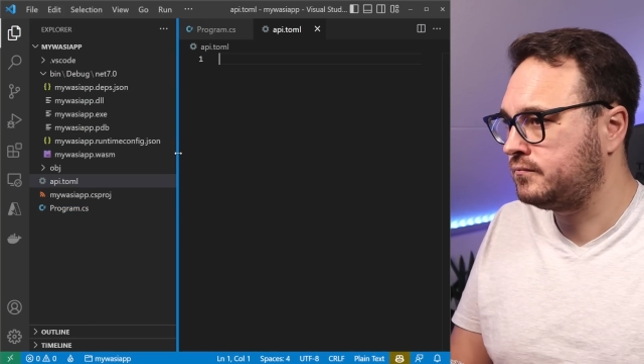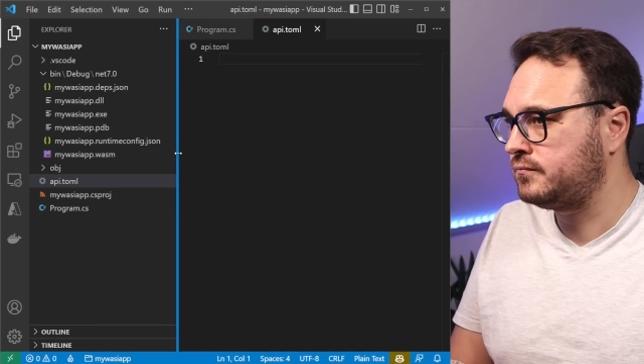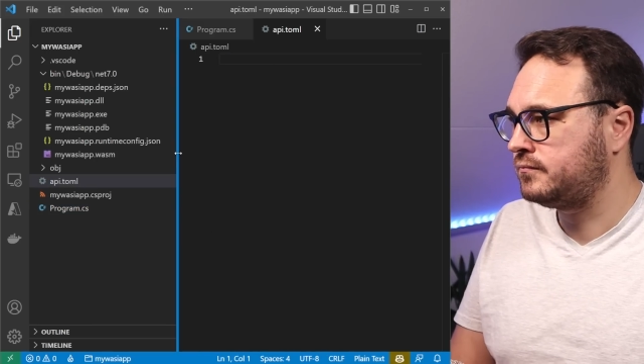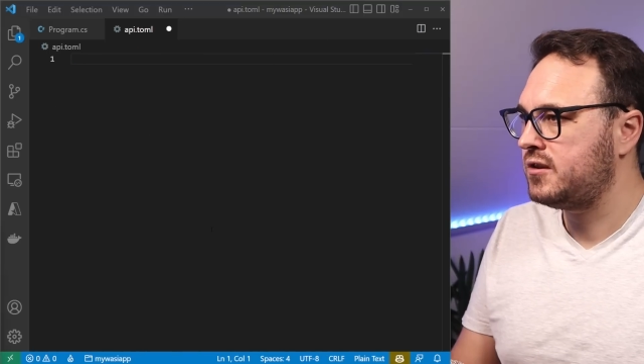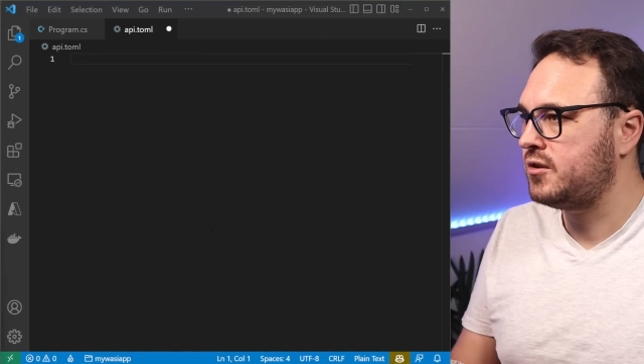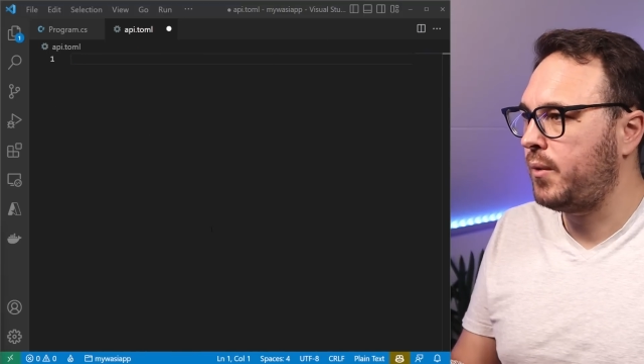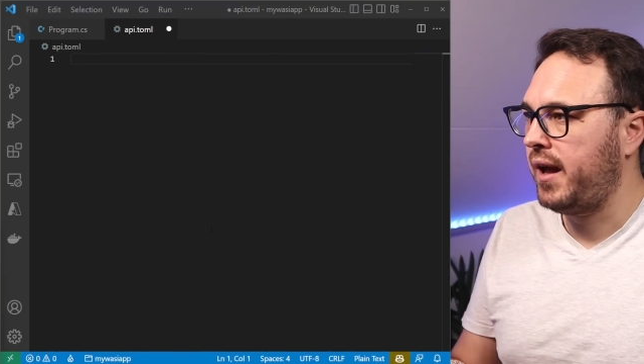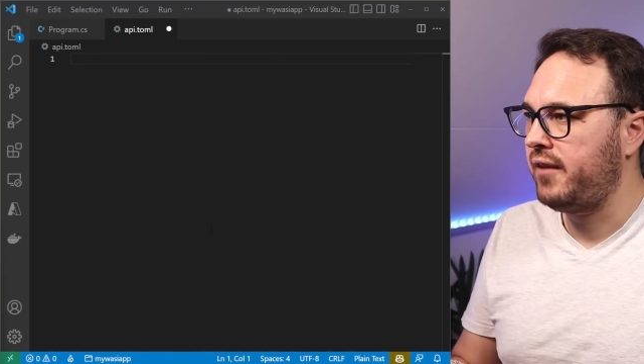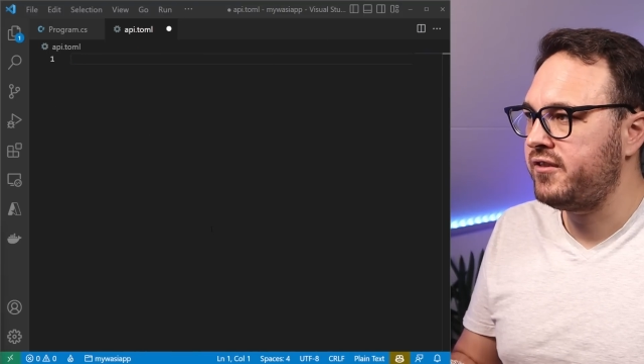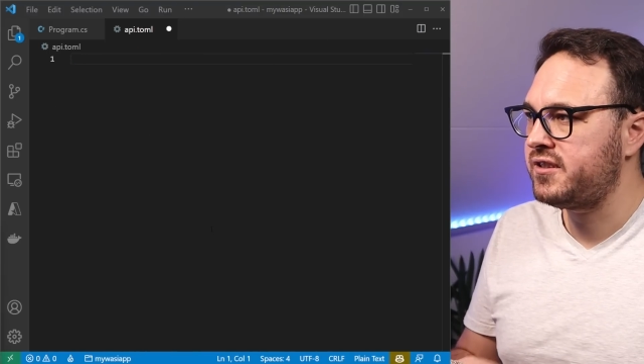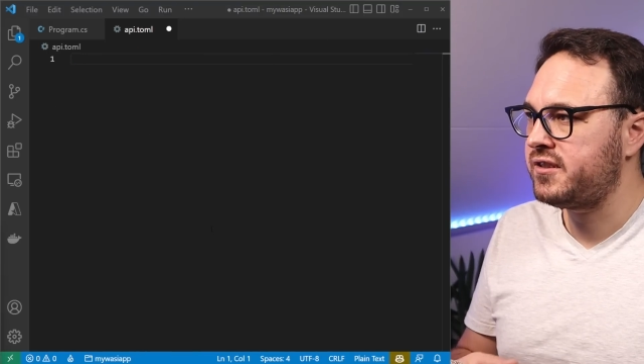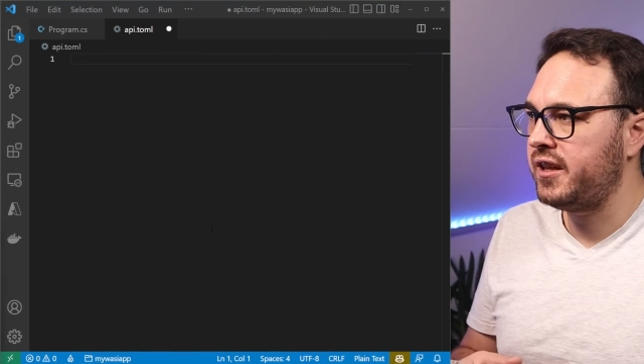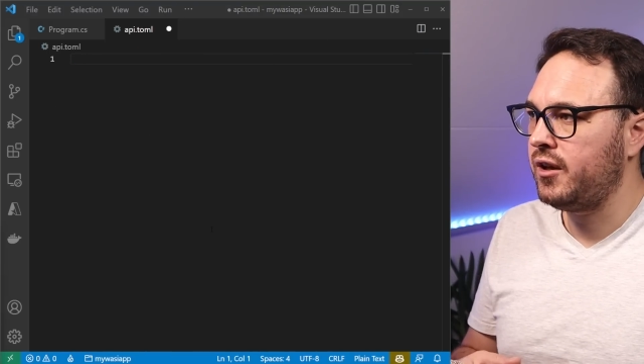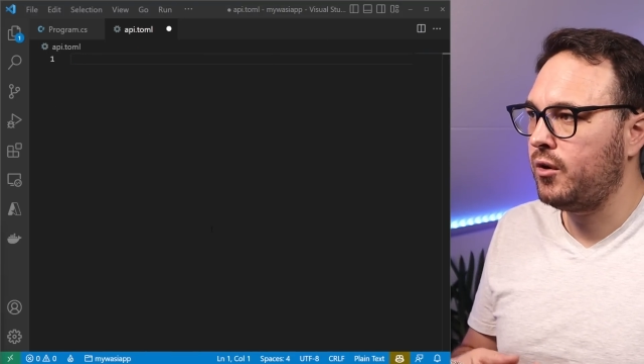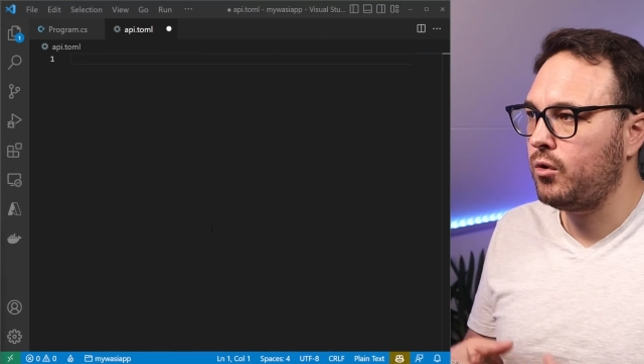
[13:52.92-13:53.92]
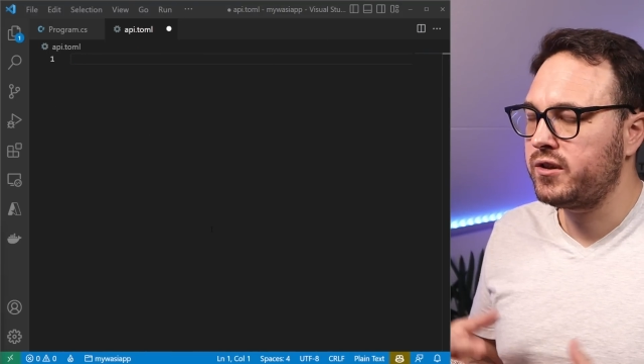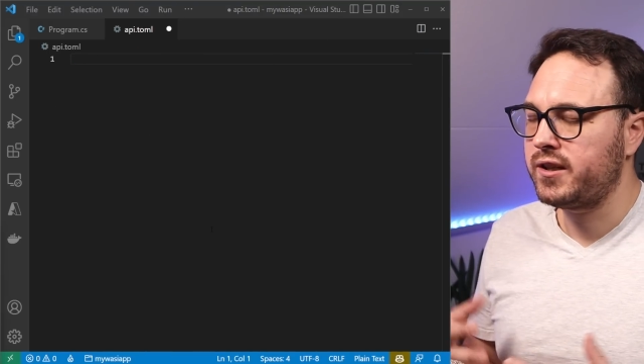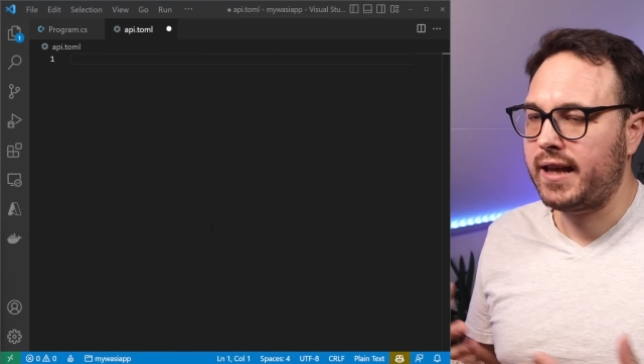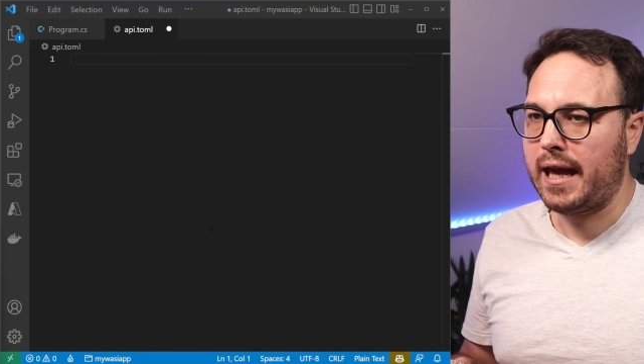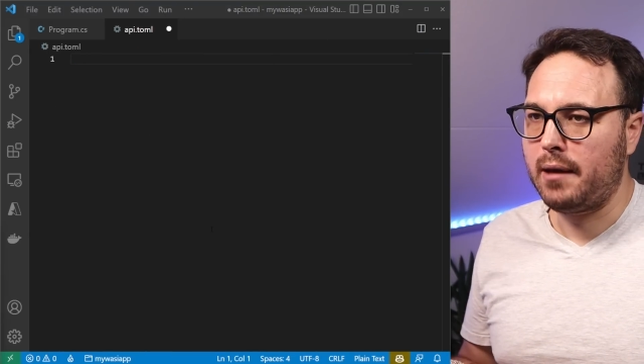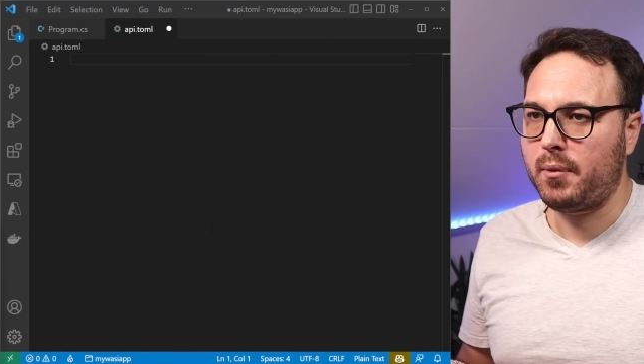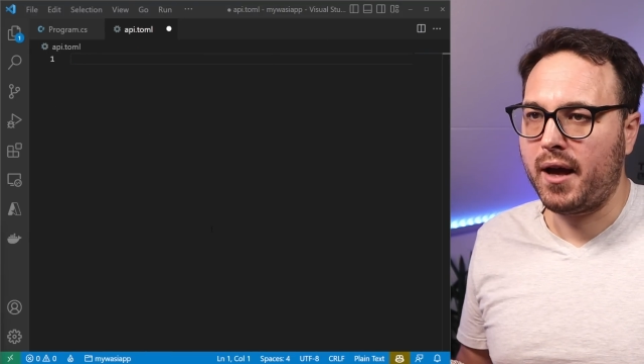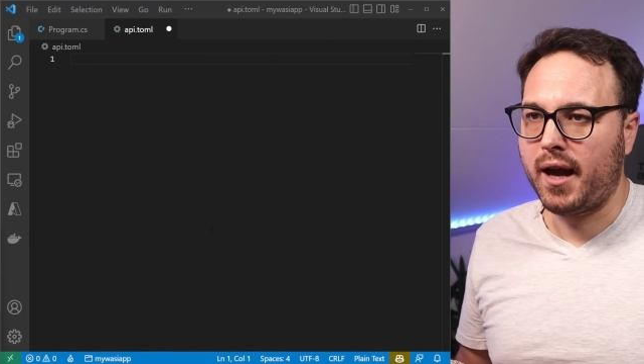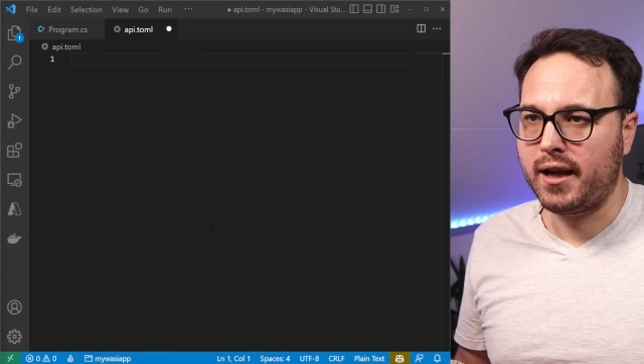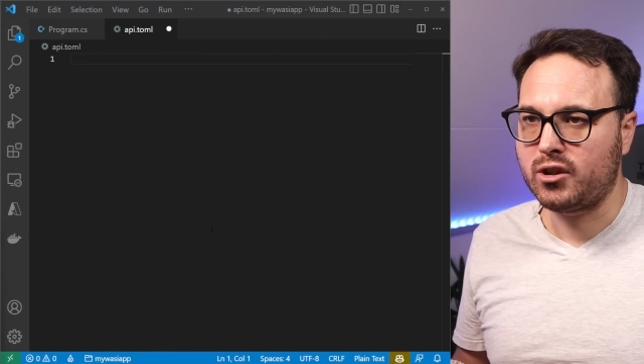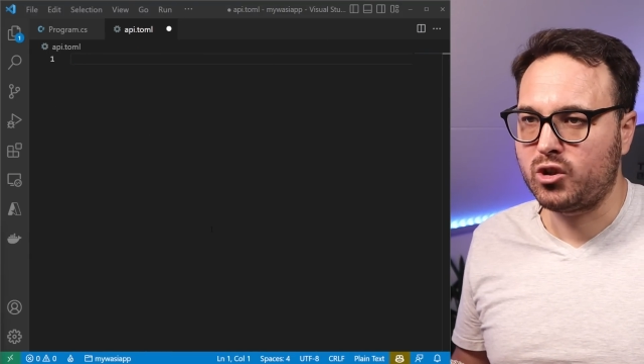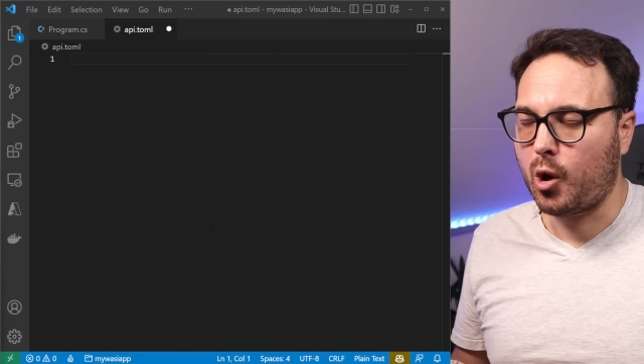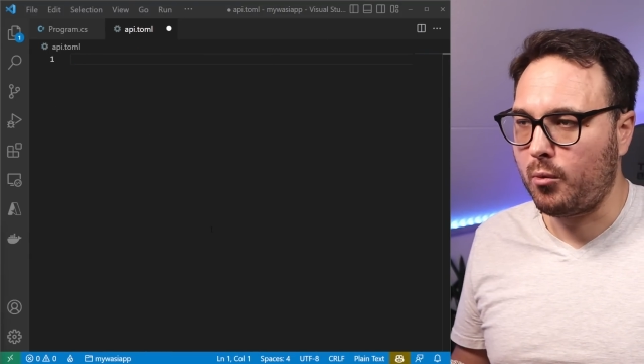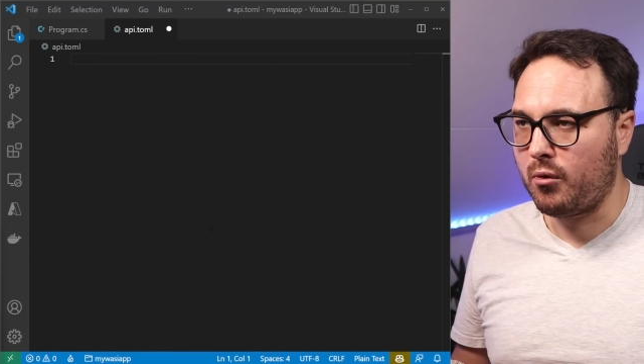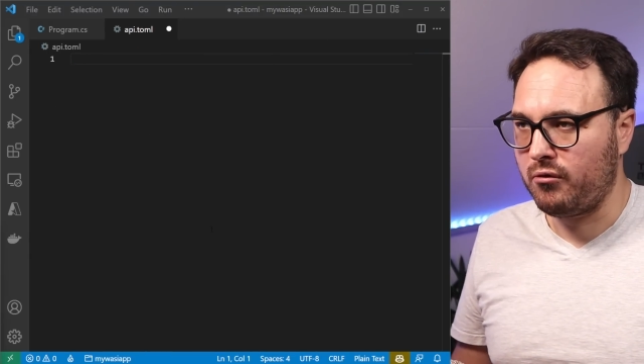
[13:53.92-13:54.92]
So we have this thing called the API
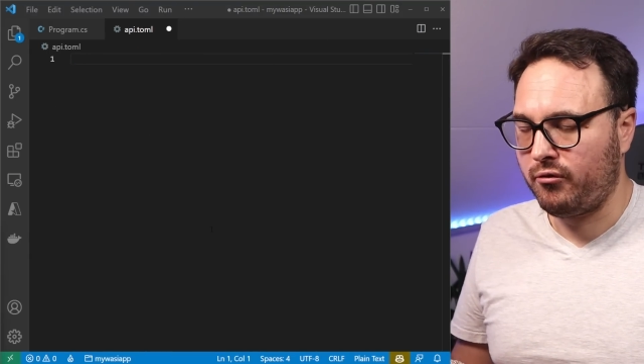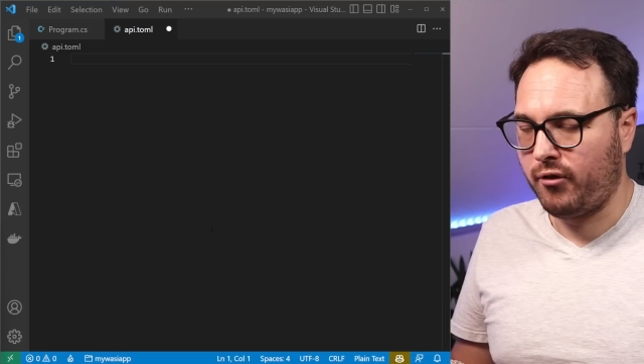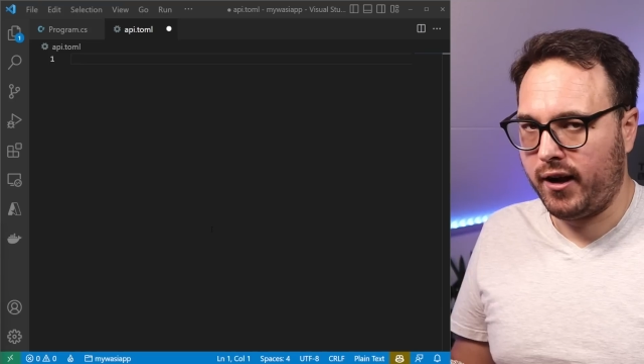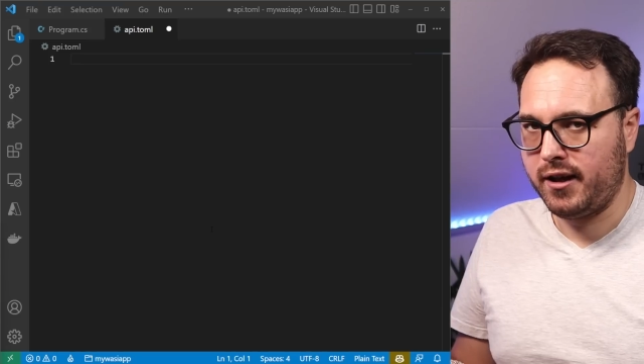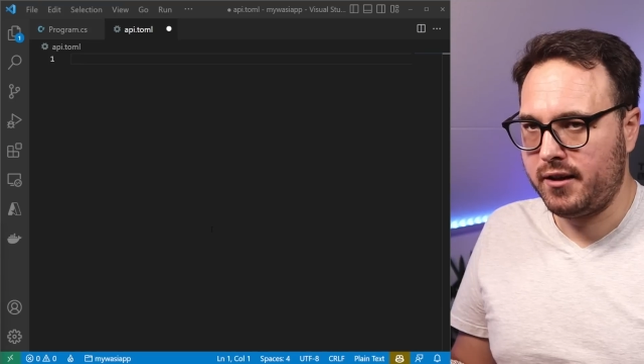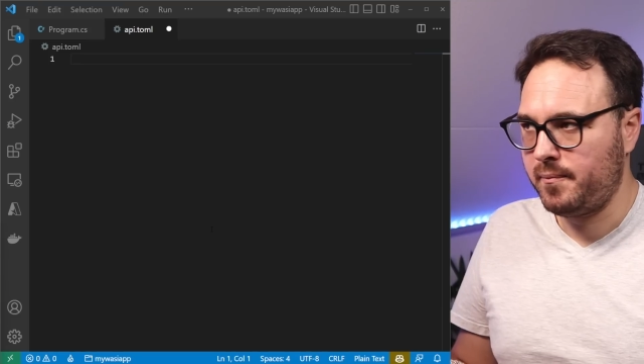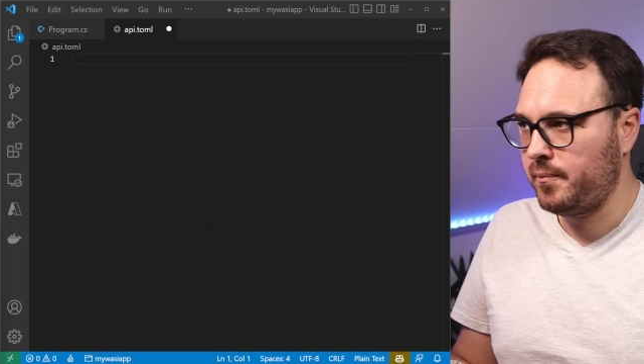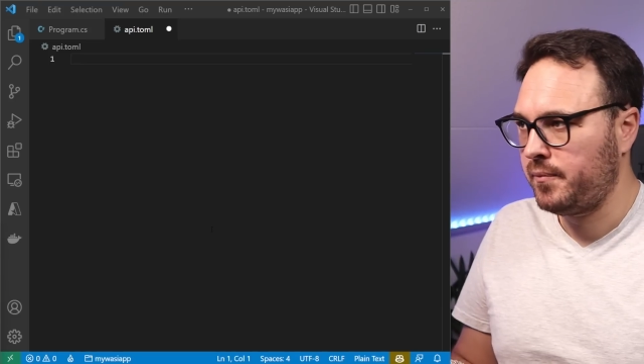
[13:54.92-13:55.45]
TOML file,